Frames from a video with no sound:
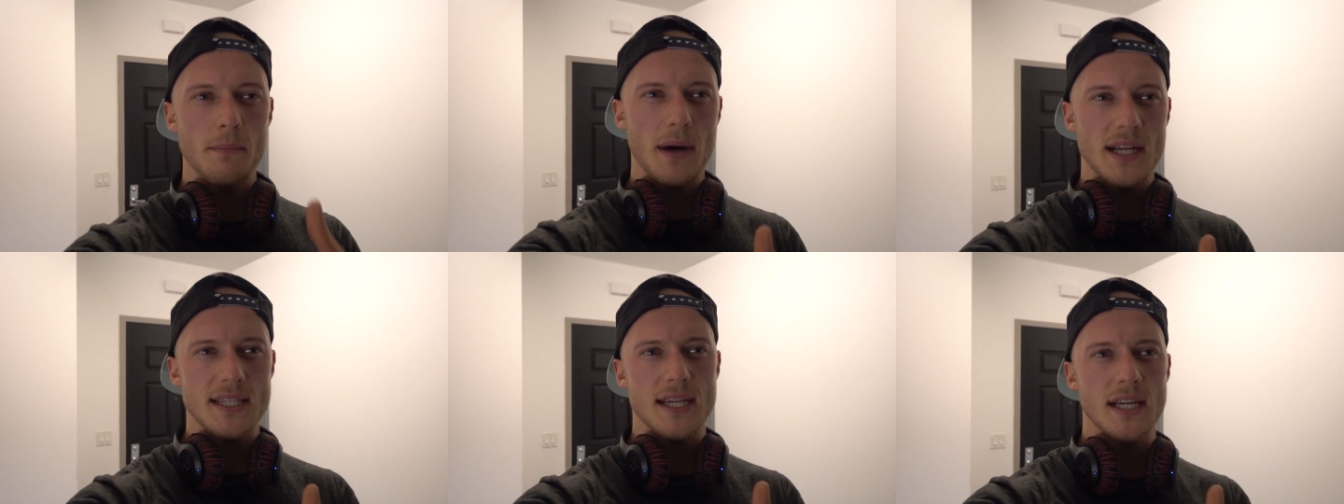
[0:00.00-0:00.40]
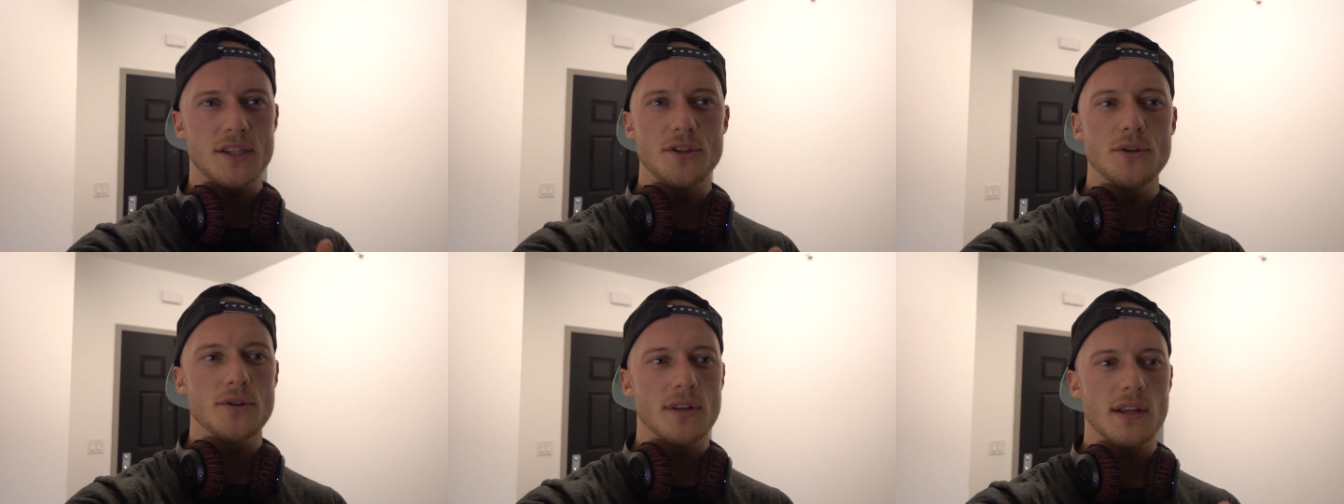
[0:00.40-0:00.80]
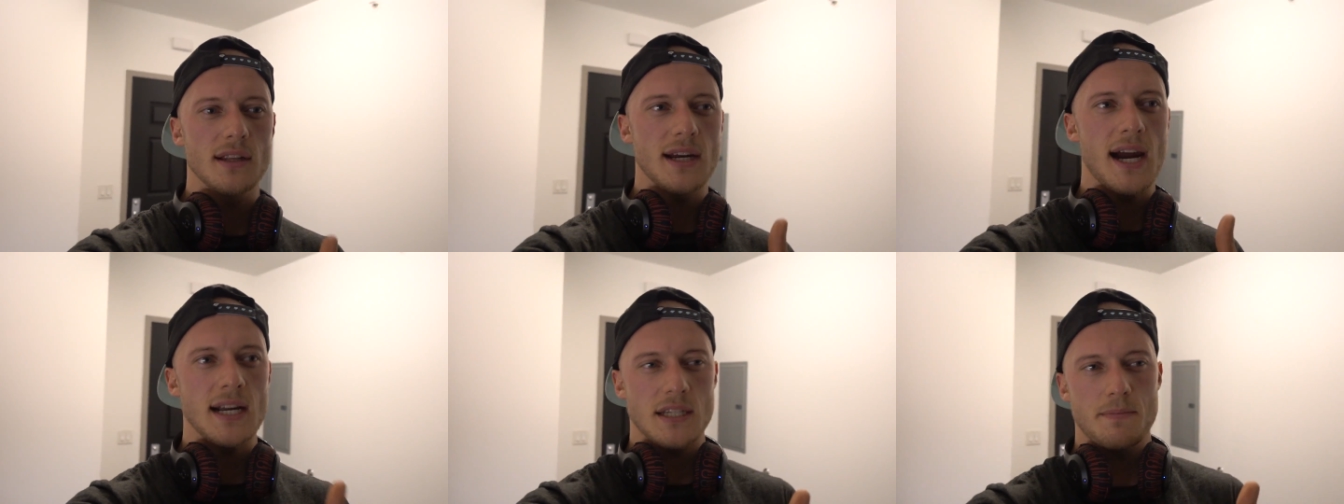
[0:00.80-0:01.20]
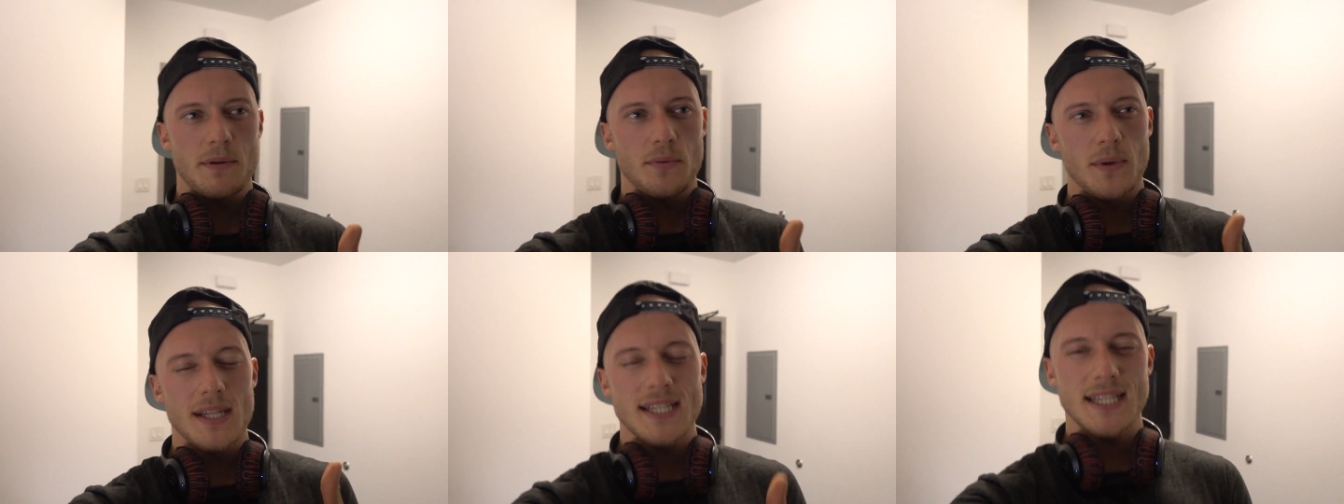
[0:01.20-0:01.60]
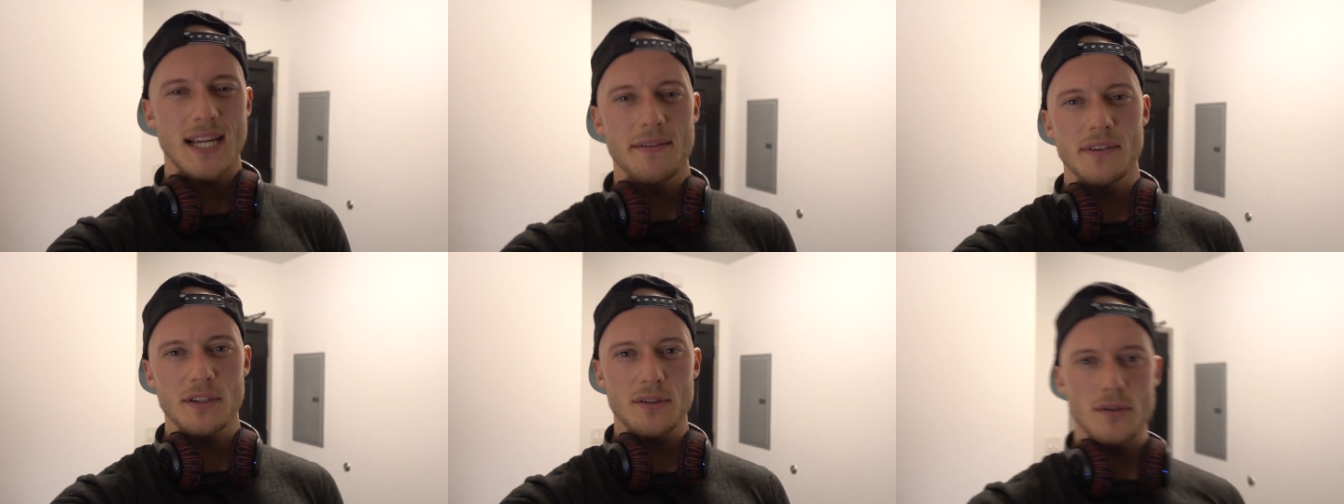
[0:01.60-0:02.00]
my sets usually last between
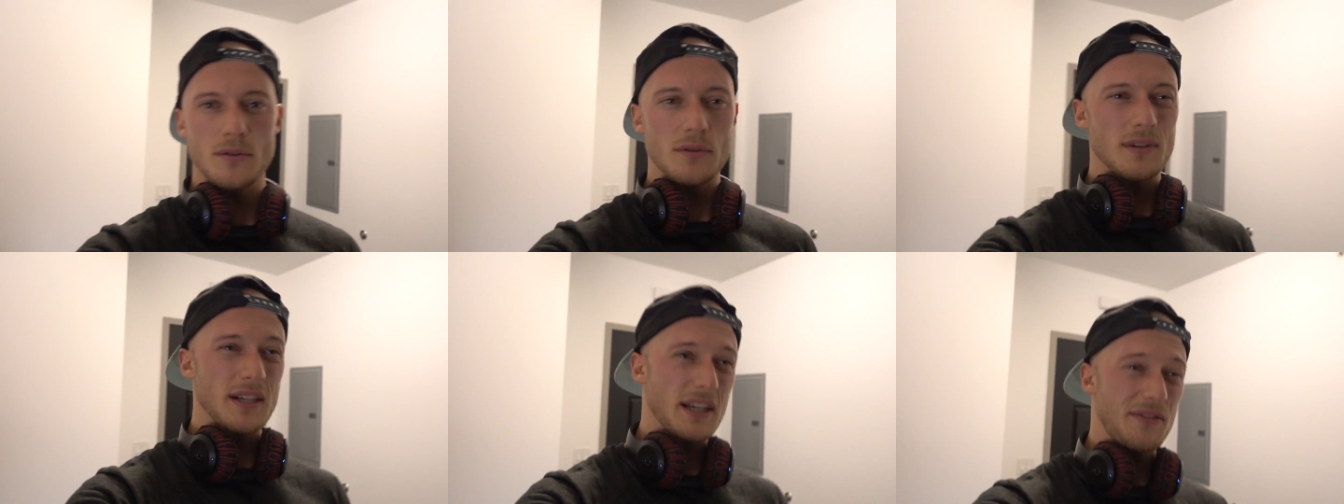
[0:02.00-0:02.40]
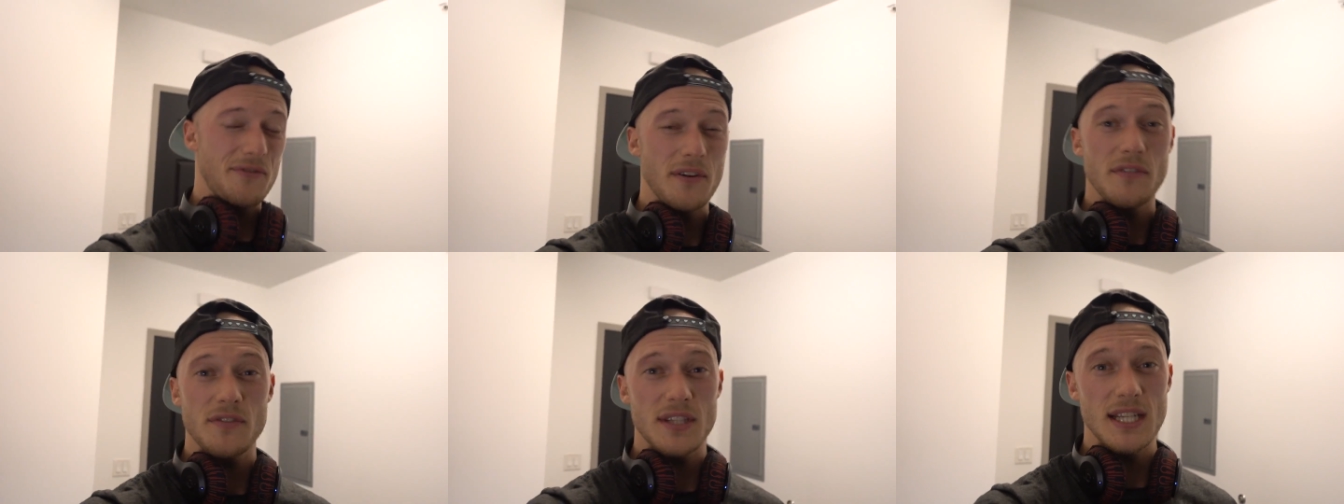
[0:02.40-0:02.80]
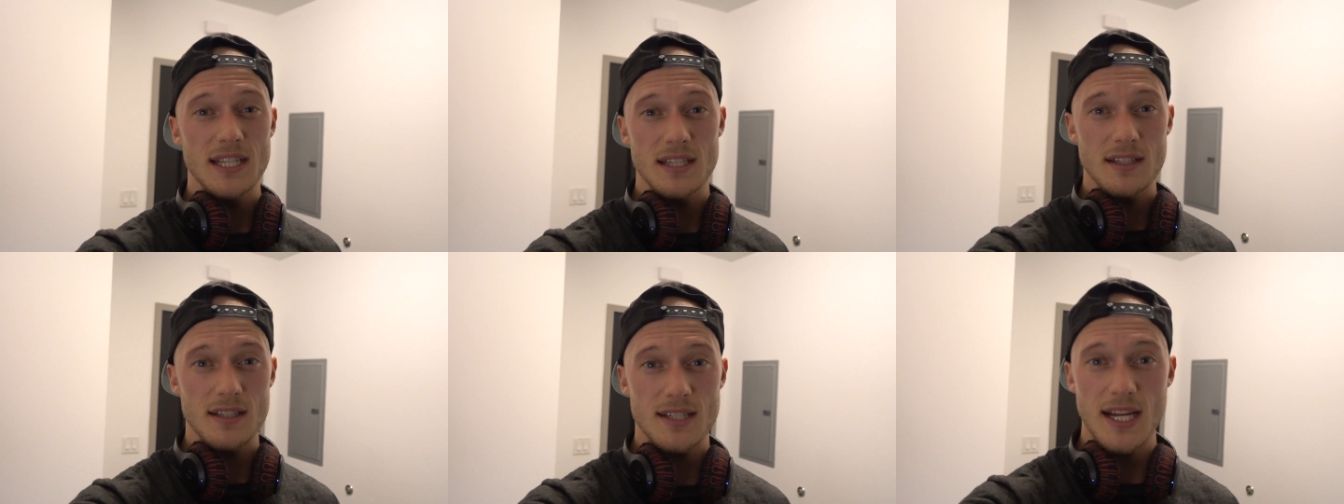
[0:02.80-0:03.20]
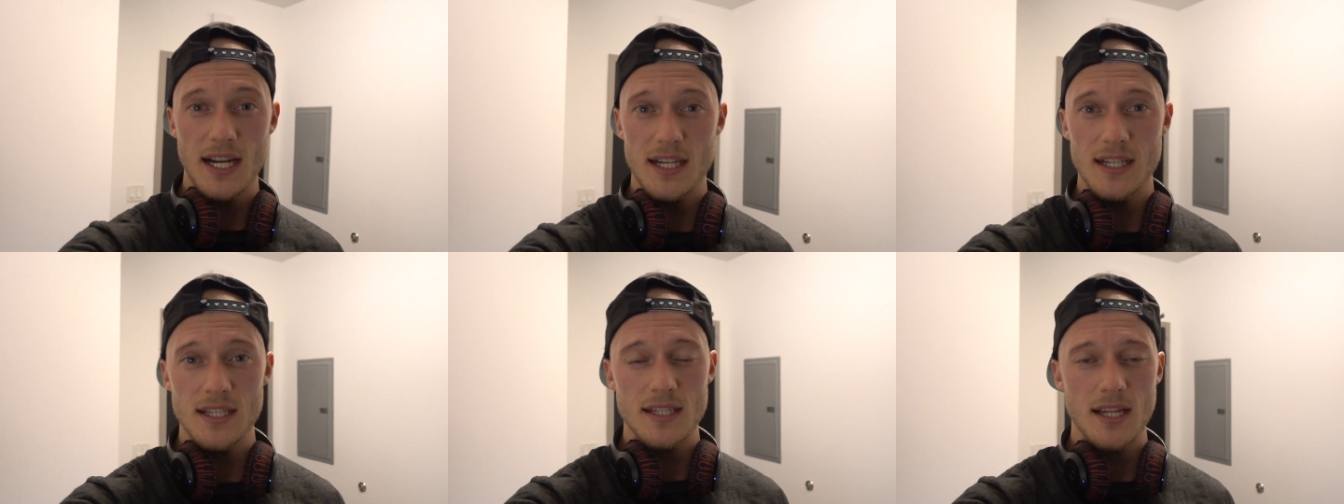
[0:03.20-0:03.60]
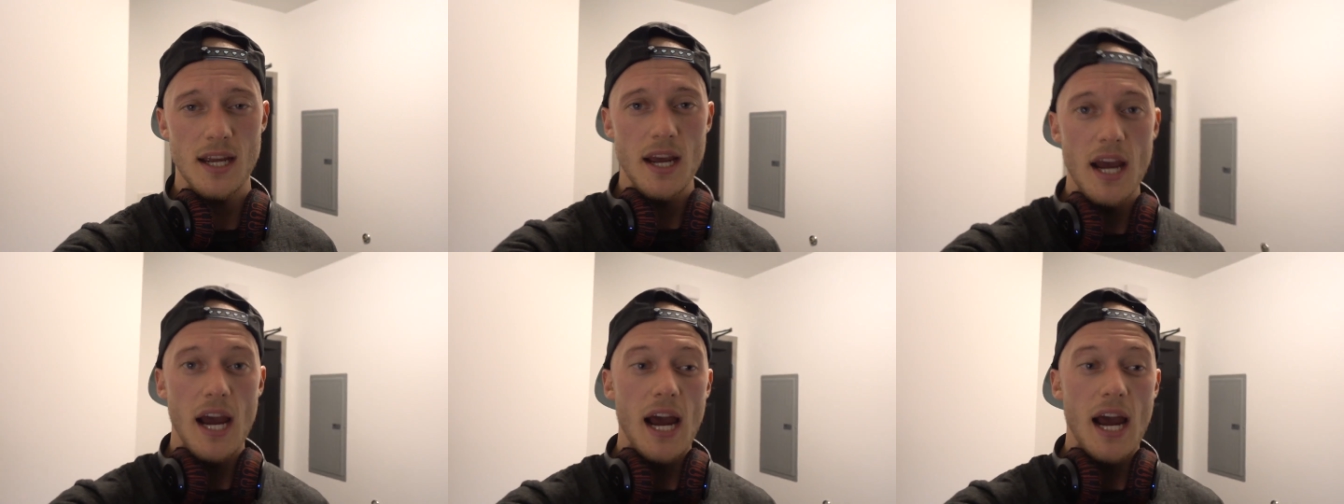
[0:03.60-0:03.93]
seven to like fifteen seconds.